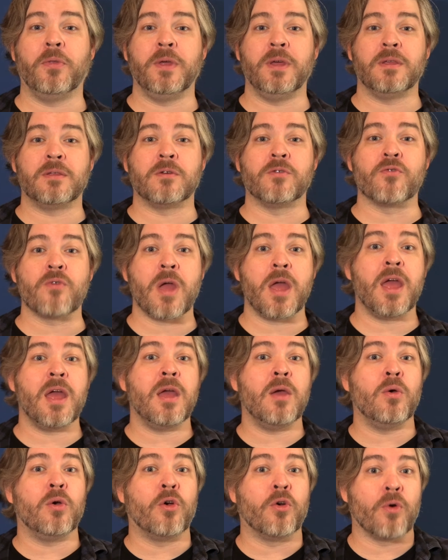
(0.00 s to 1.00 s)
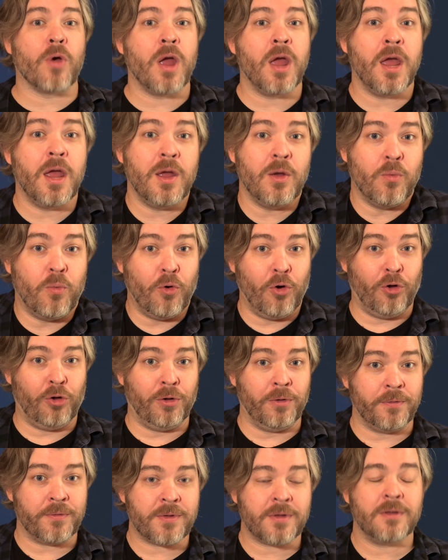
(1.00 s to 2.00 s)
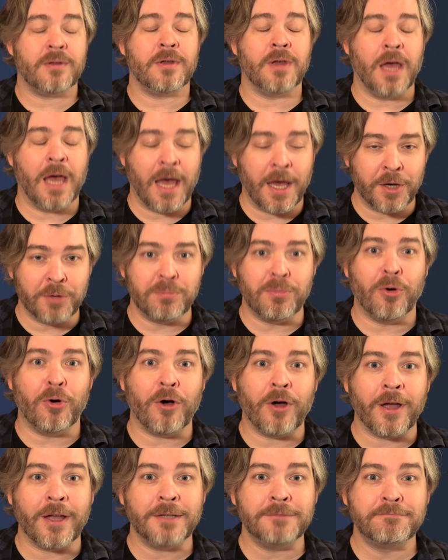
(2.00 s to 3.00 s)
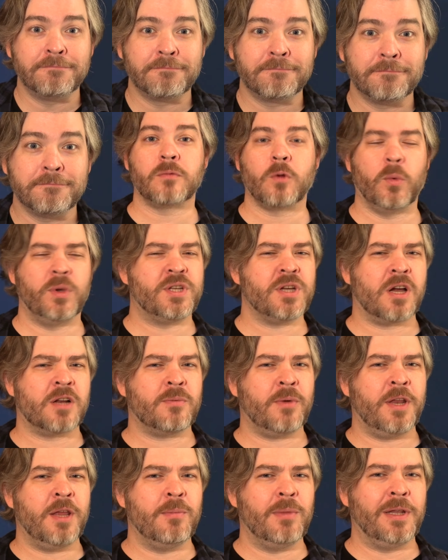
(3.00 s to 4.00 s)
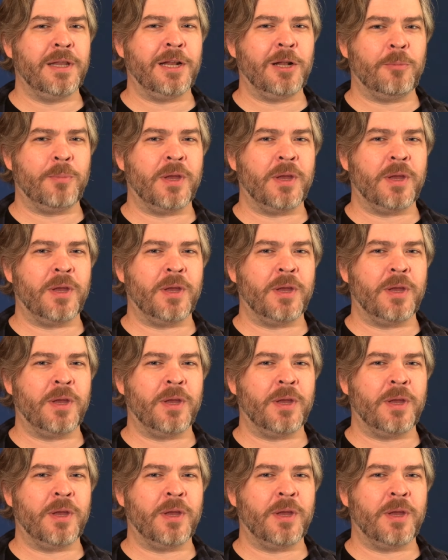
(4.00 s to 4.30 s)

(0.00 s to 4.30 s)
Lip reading: of these gray wolves, attaboy. We talked about him a little